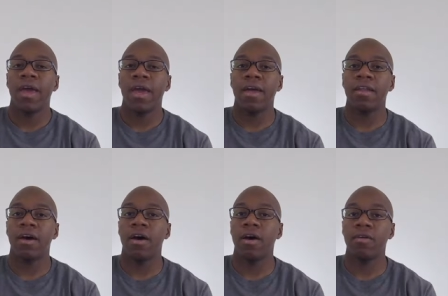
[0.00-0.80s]
and
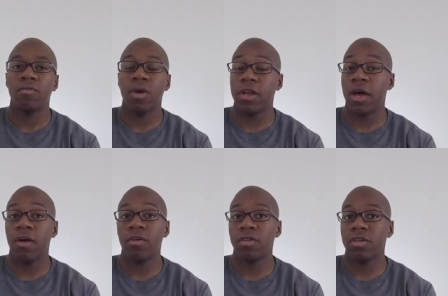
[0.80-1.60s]
uh, right
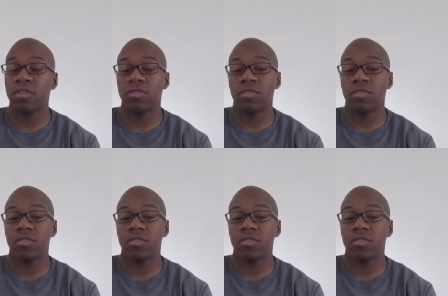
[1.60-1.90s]
now it's